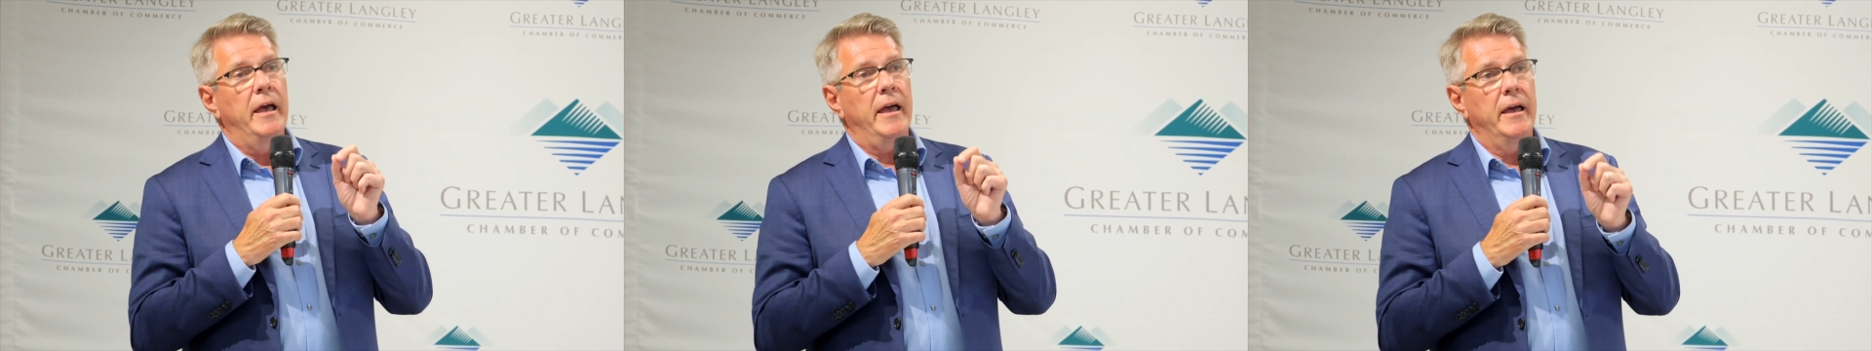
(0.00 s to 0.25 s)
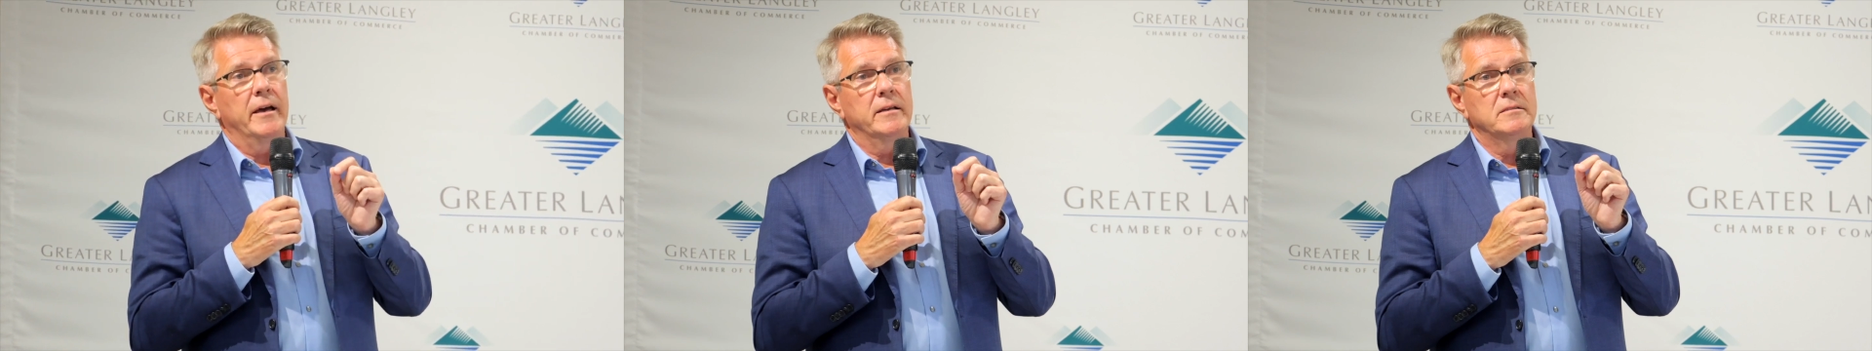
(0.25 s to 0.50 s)

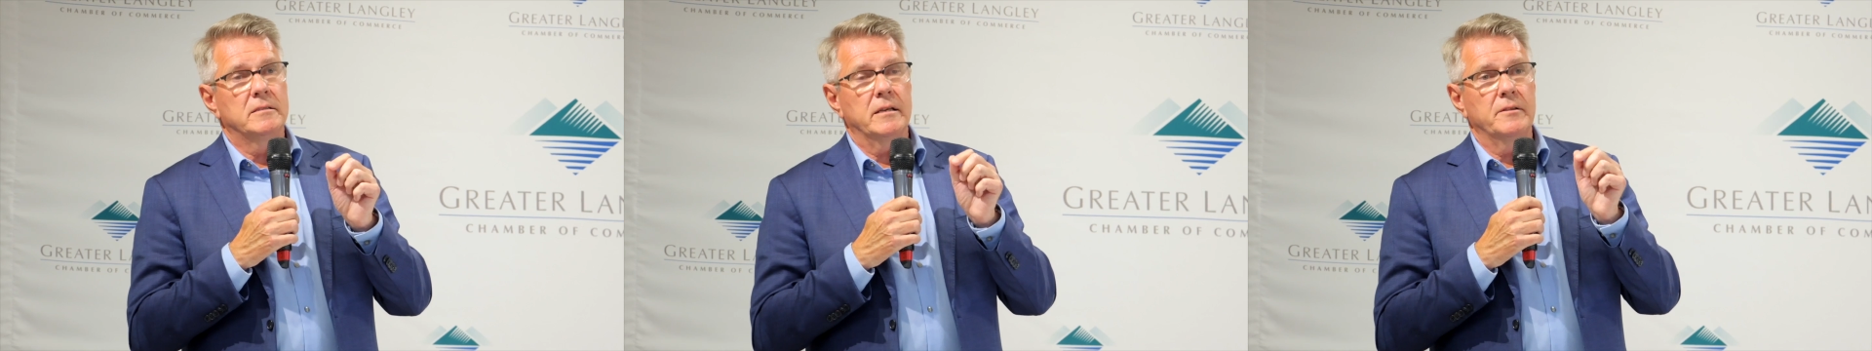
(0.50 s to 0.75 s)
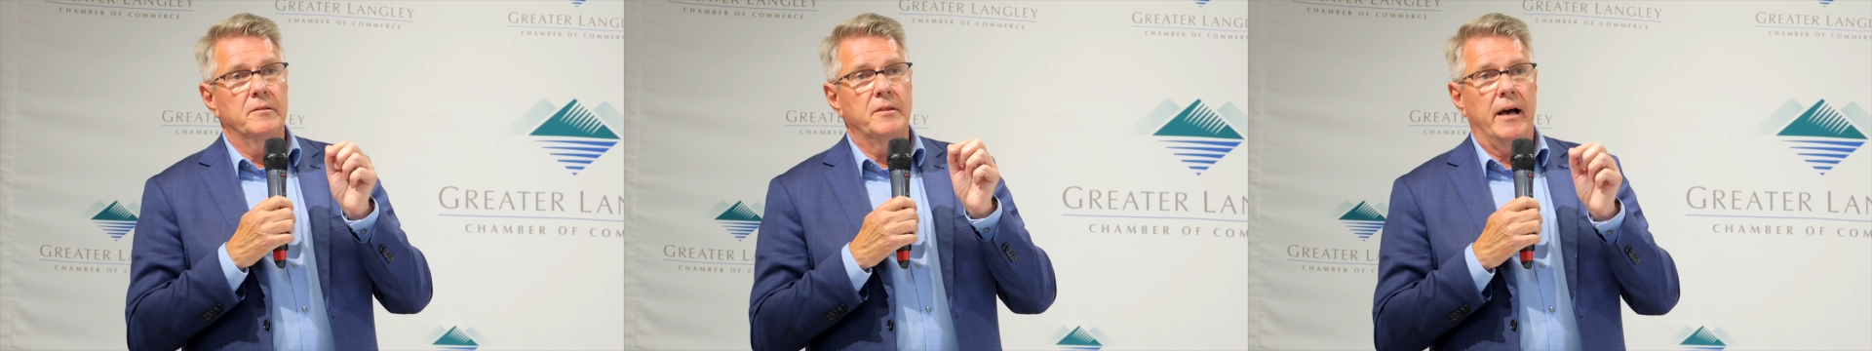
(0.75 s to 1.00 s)
And
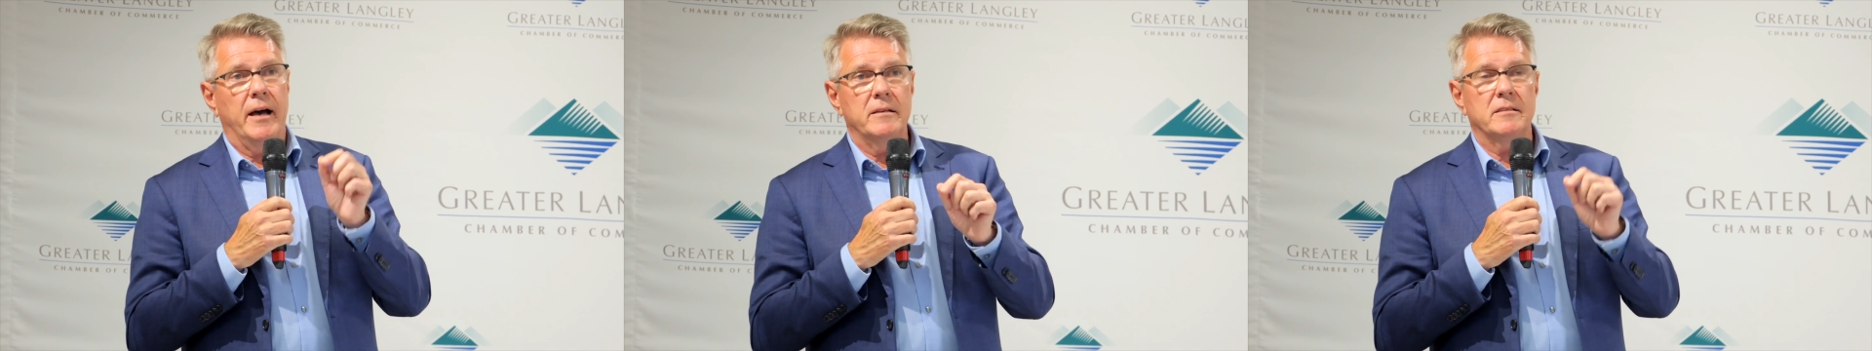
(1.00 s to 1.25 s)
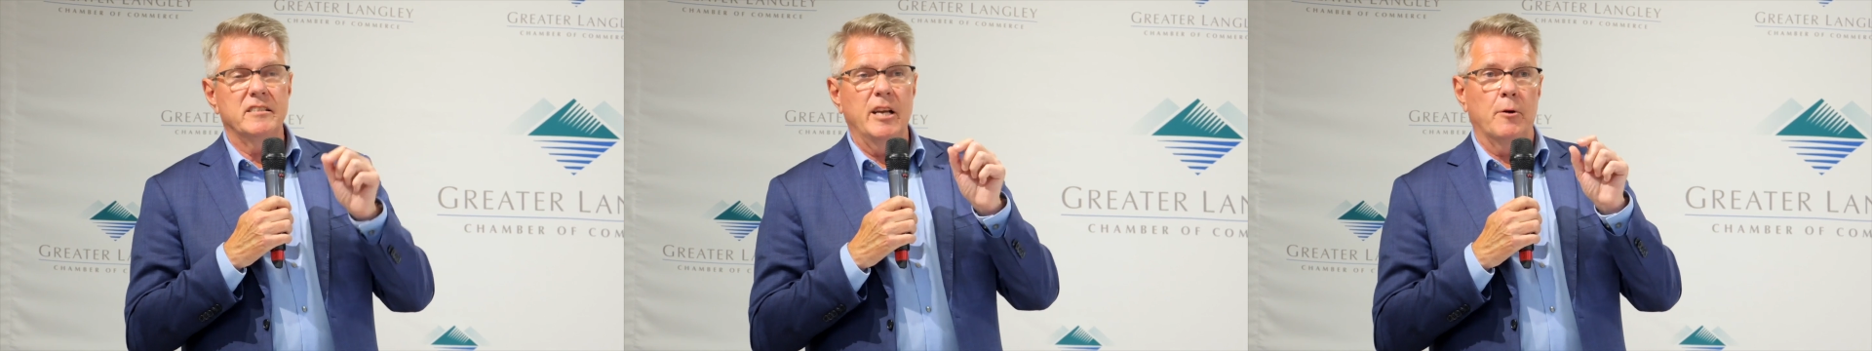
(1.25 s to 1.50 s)

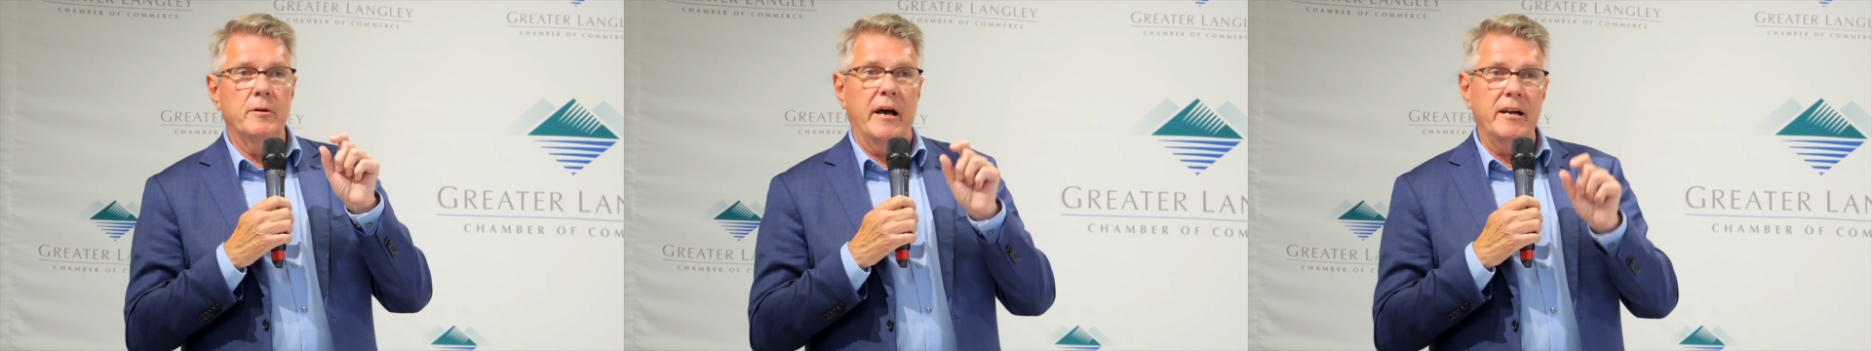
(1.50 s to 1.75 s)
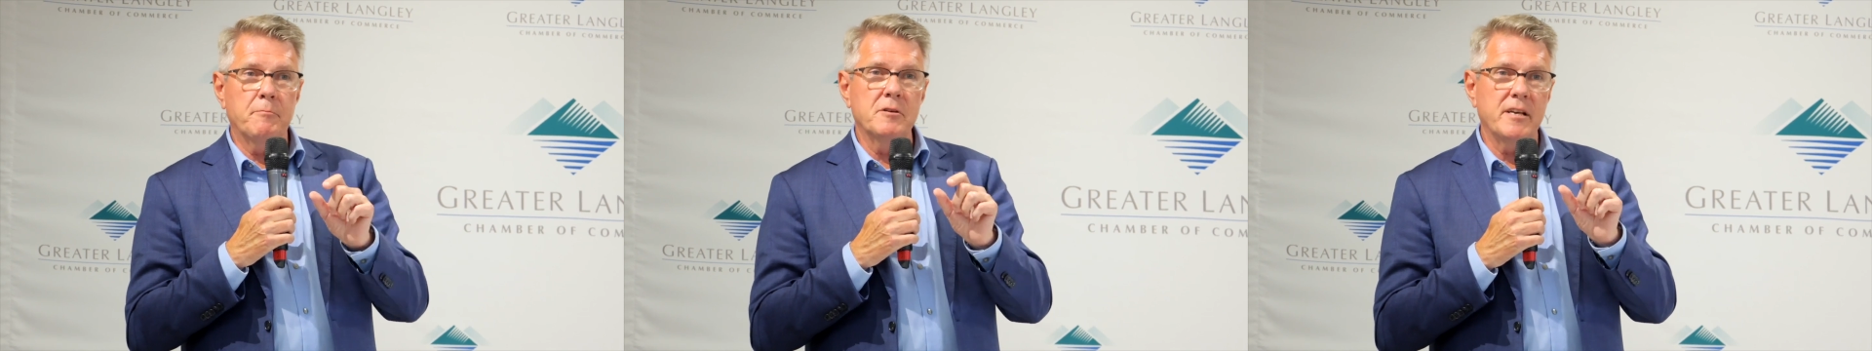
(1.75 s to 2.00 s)
that now
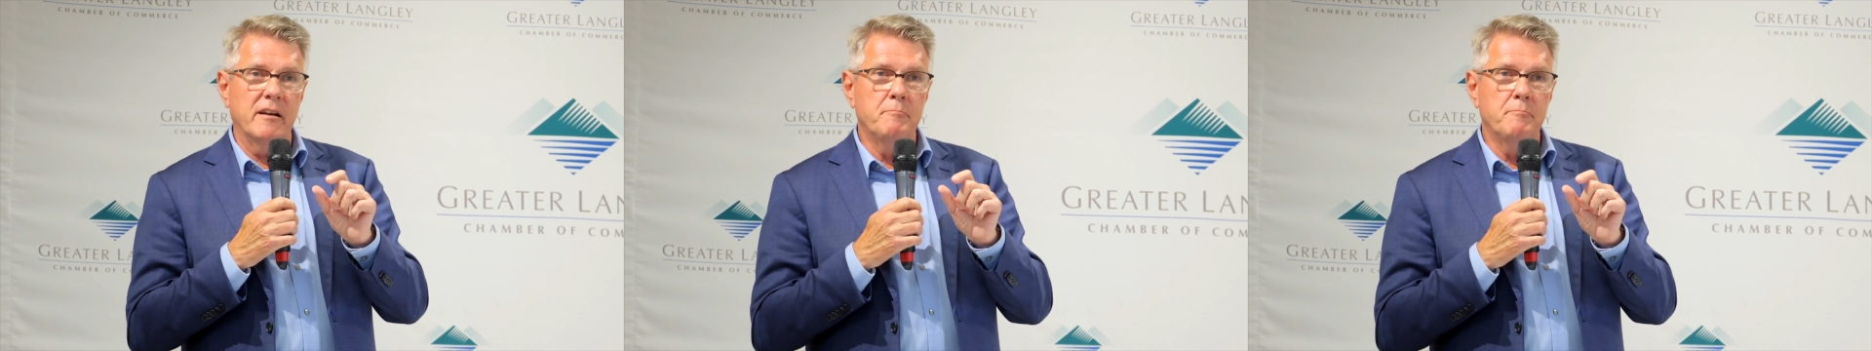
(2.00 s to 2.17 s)
90%